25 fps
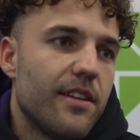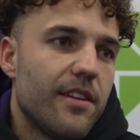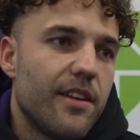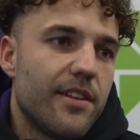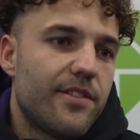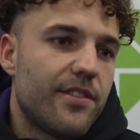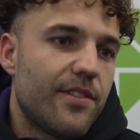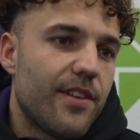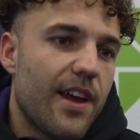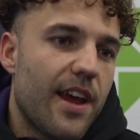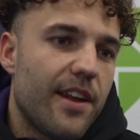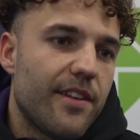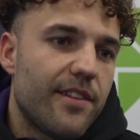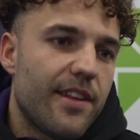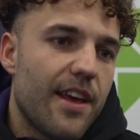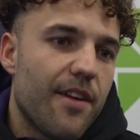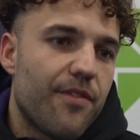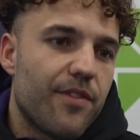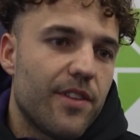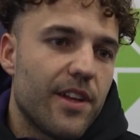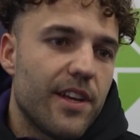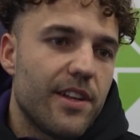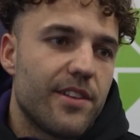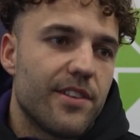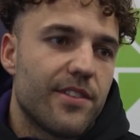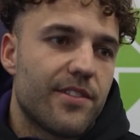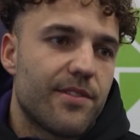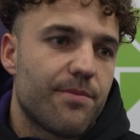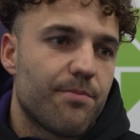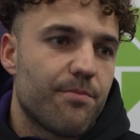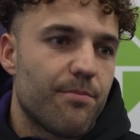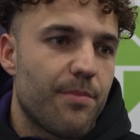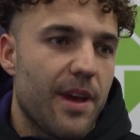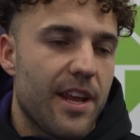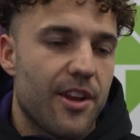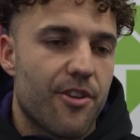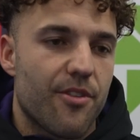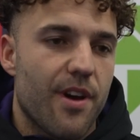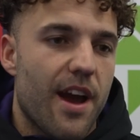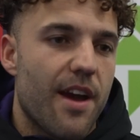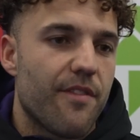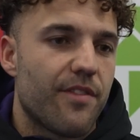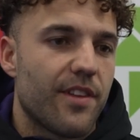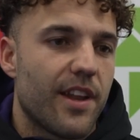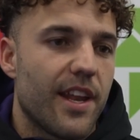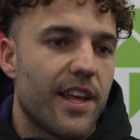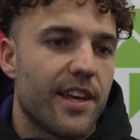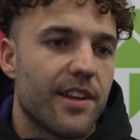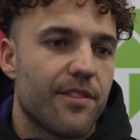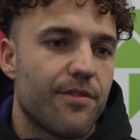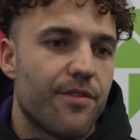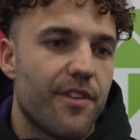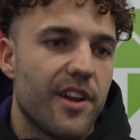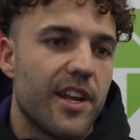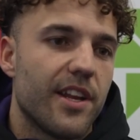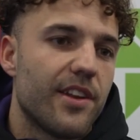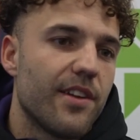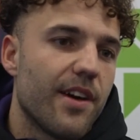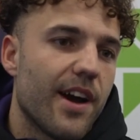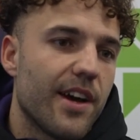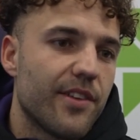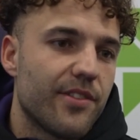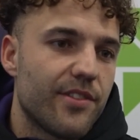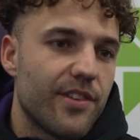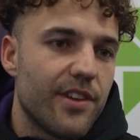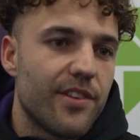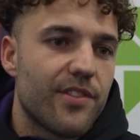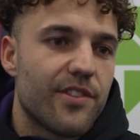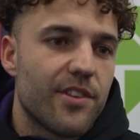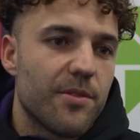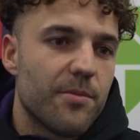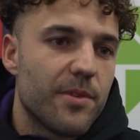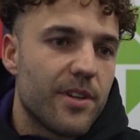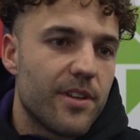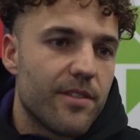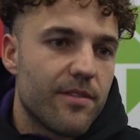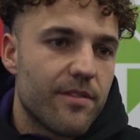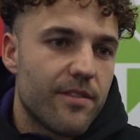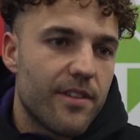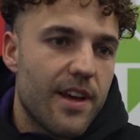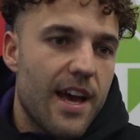it's definitely just been great that he can fit into our system and